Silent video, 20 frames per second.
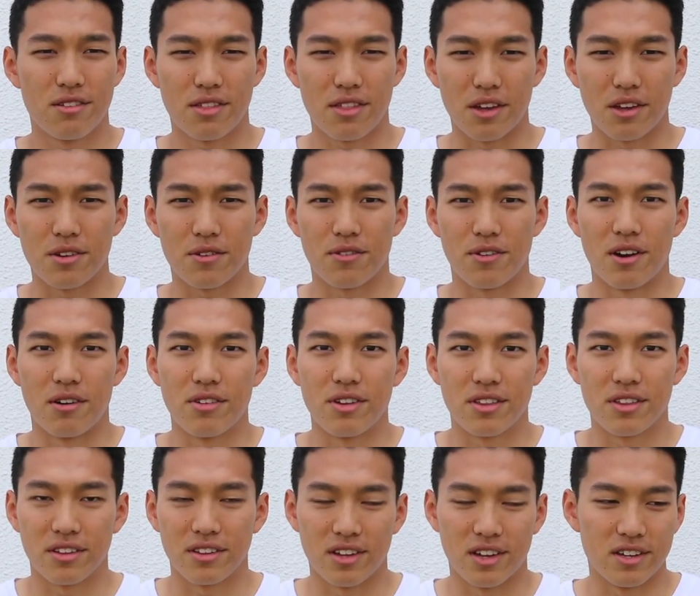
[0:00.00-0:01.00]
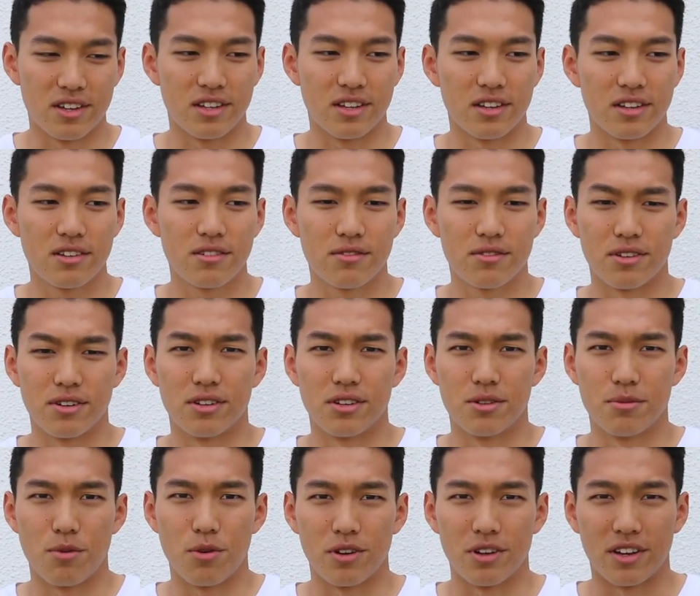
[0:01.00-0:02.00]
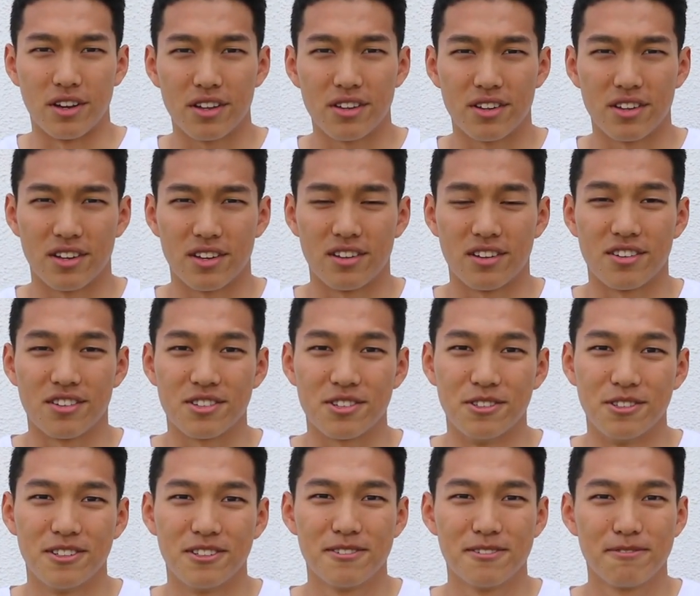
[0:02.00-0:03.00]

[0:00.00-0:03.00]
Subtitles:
thank you for everything that you did for supporting us and our school.